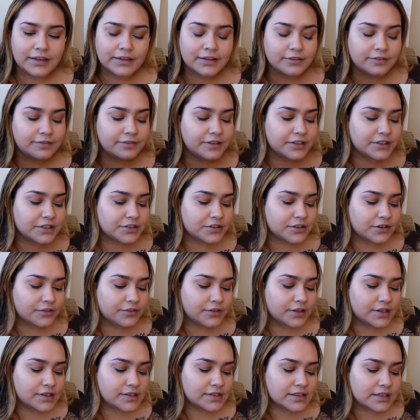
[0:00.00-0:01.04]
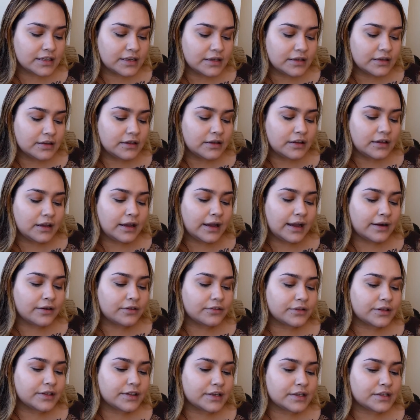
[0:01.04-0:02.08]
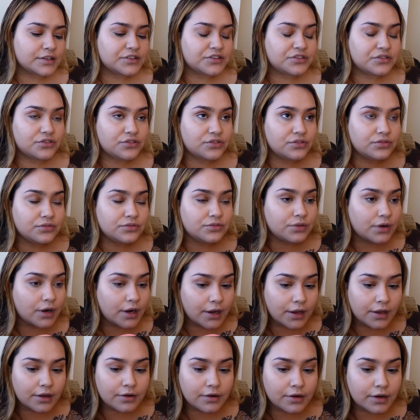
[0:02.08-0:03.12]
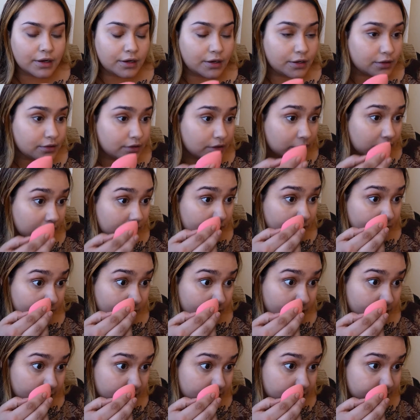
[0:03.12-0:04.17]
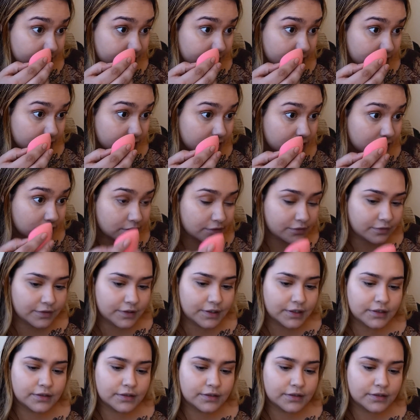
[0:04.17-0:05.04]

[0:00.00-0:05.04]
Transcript: finish of this. I don't think it's too drying or anything. I think it works perfect.